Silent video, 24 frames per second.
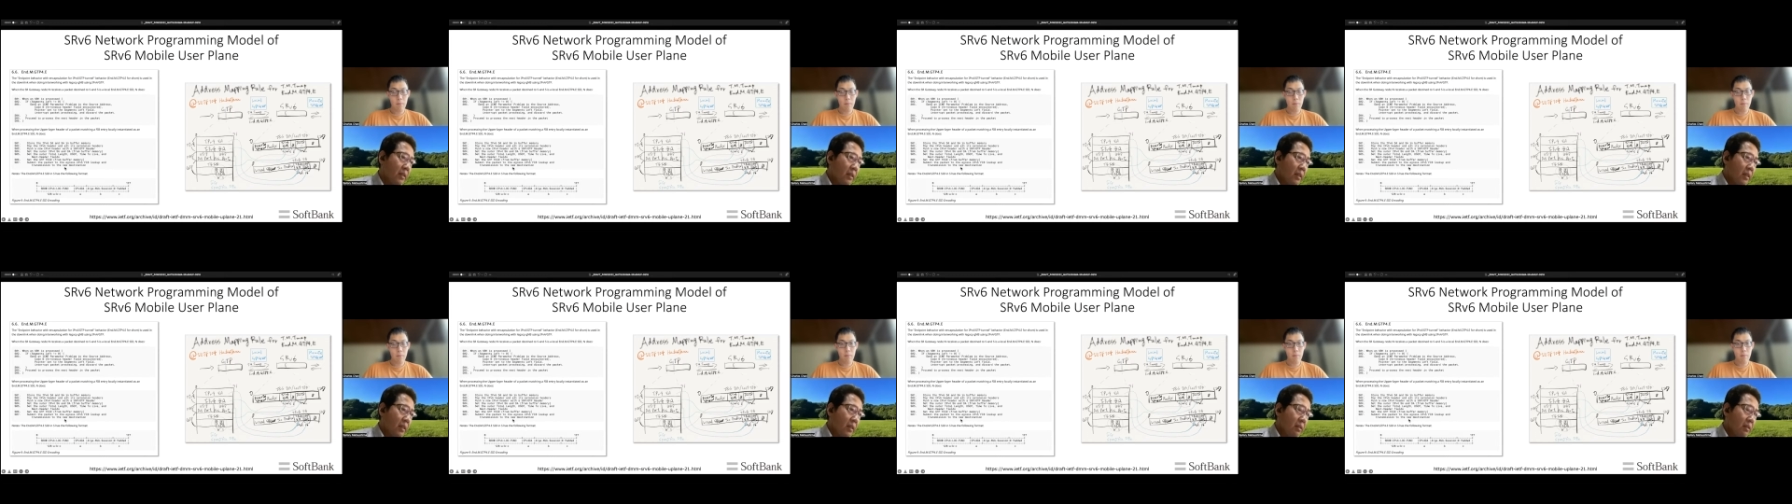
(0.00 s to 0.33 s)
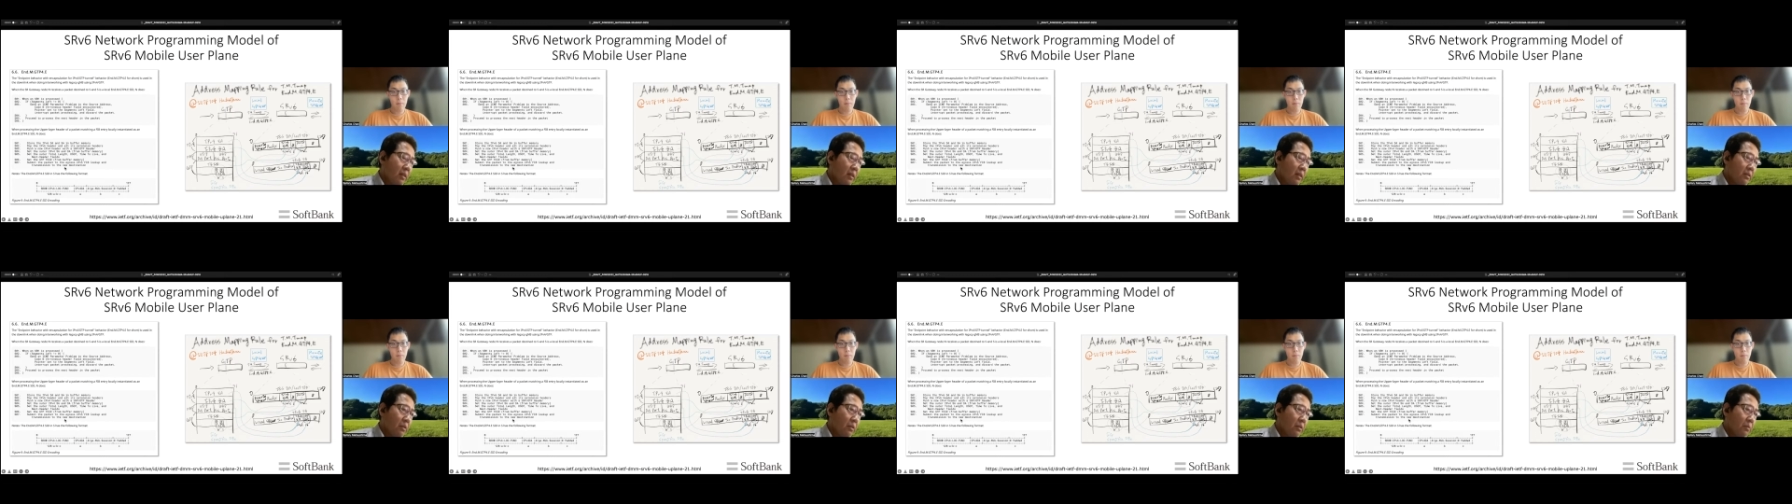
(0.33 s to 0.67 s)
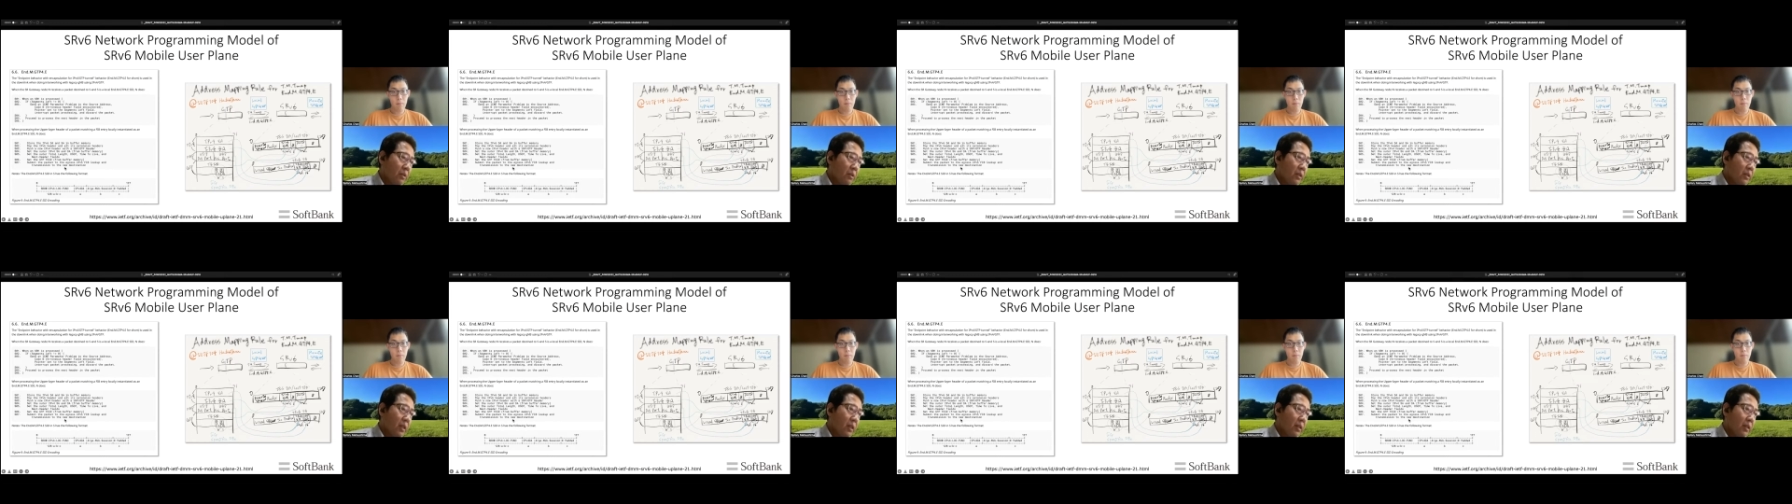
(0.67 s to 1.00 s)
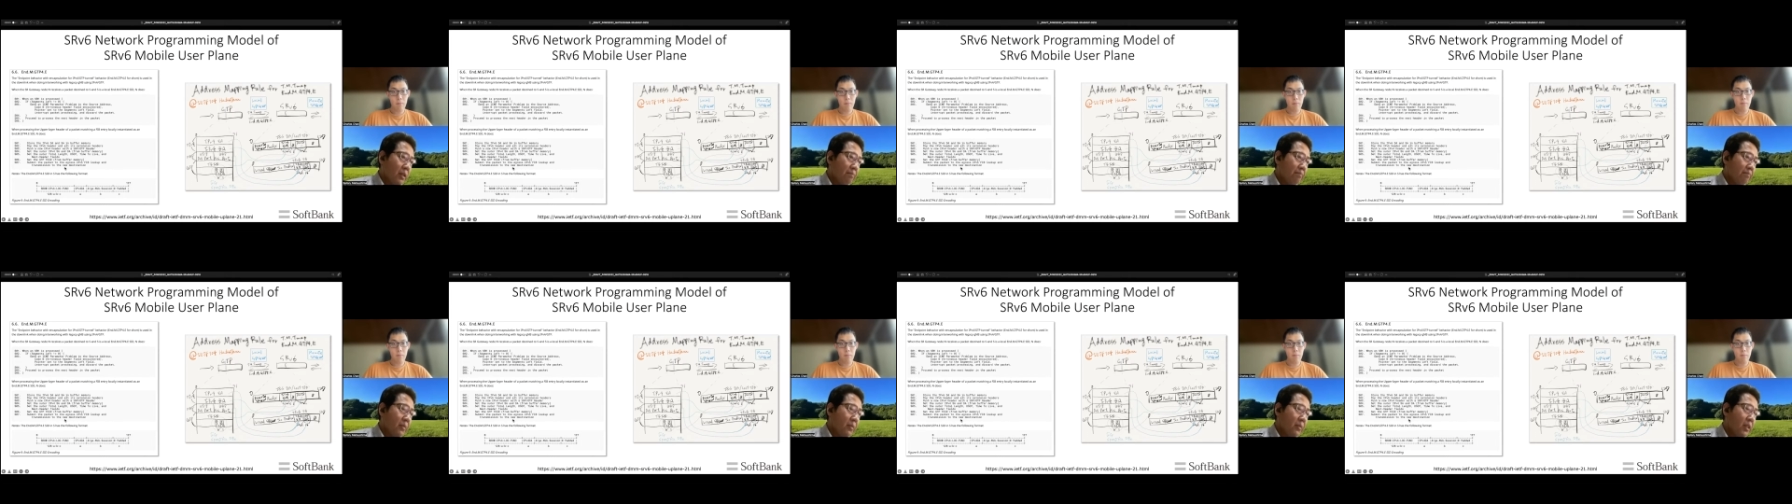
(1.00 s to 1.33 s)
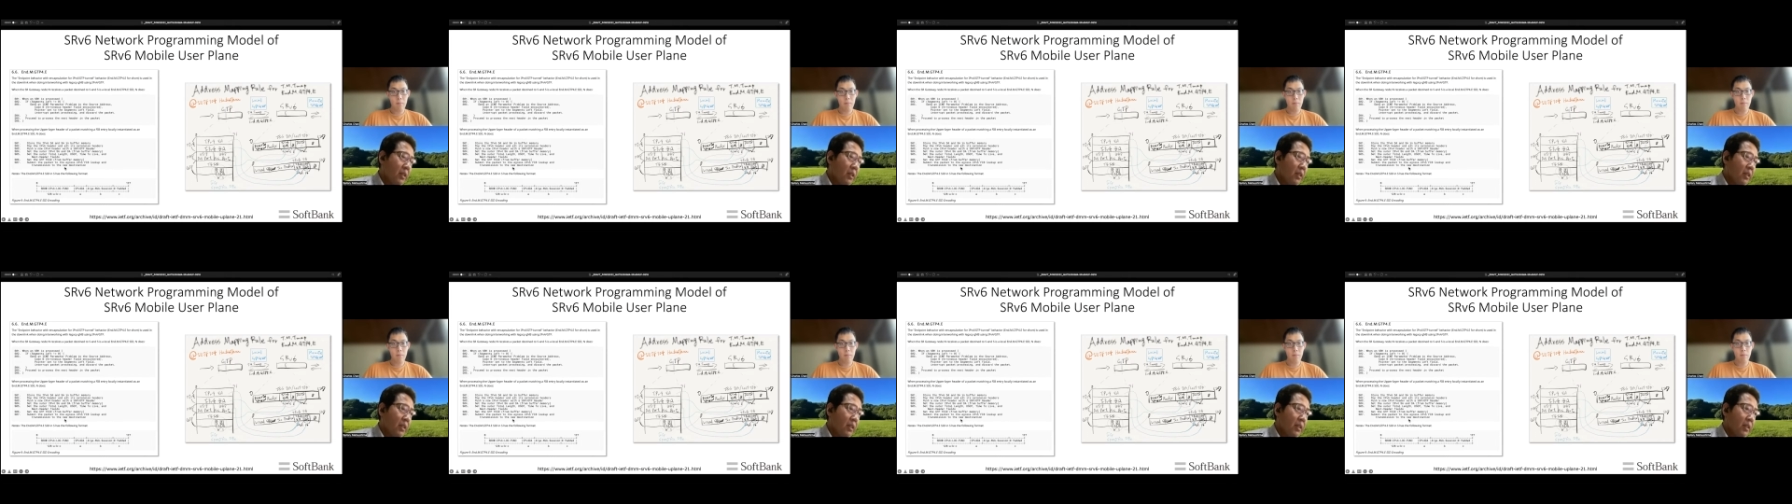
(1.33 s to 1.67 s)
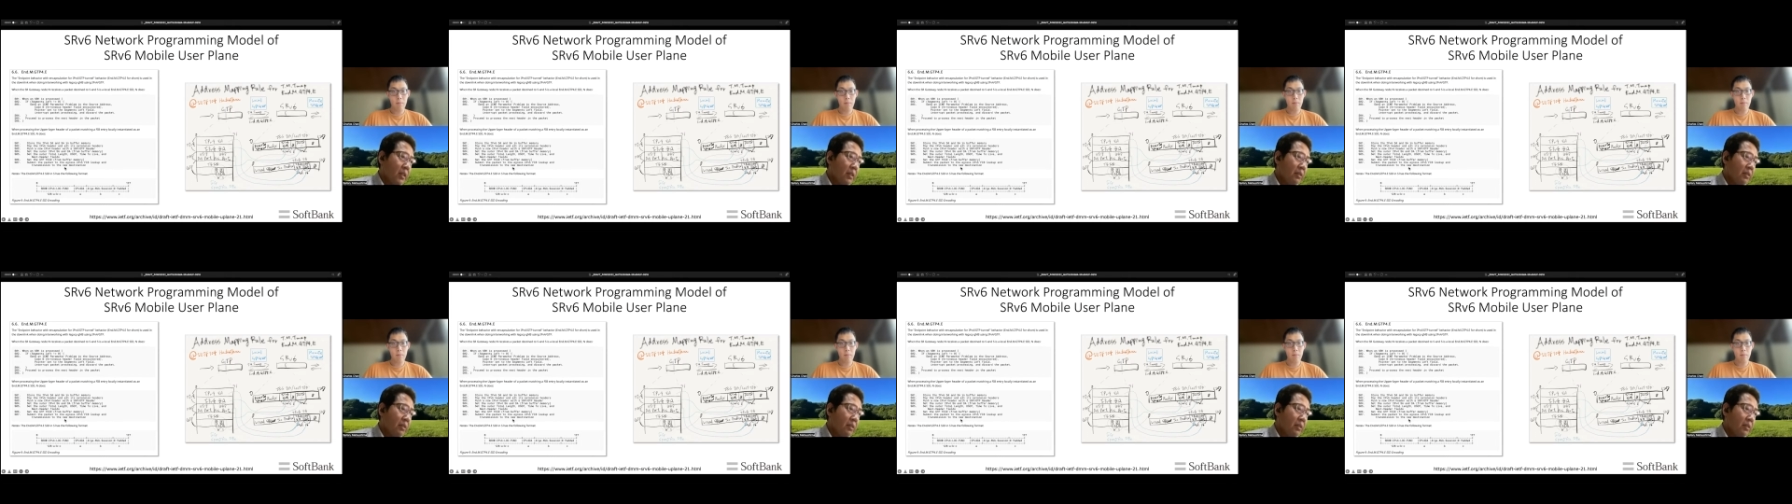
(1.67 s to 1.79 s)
rest of the key